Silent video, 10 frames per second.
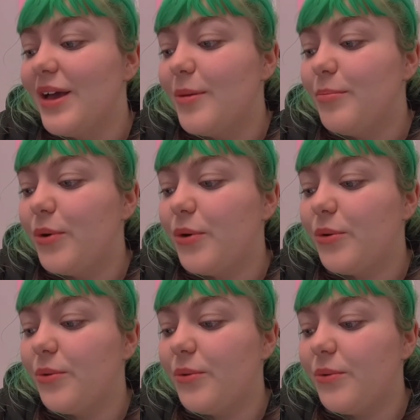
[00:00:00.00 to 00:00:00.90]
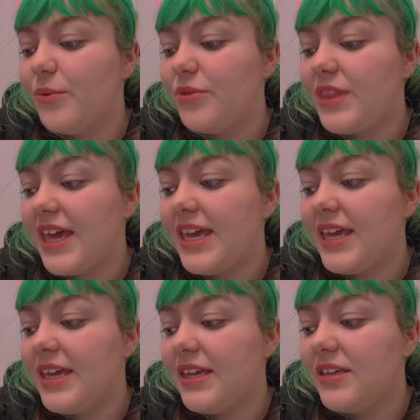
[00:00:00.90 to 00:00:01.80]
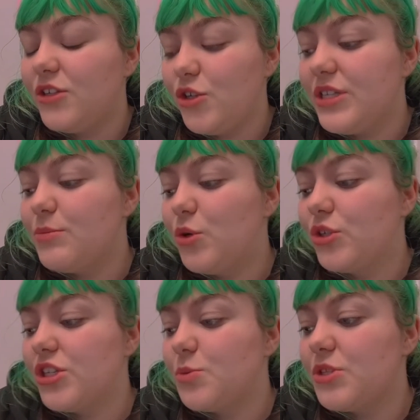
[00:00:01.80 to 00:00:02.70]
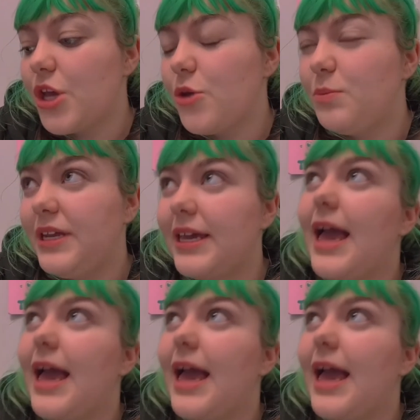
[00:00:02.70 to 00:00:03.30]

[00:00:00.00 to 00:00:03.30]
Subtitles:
But the new Tim Hortons was opening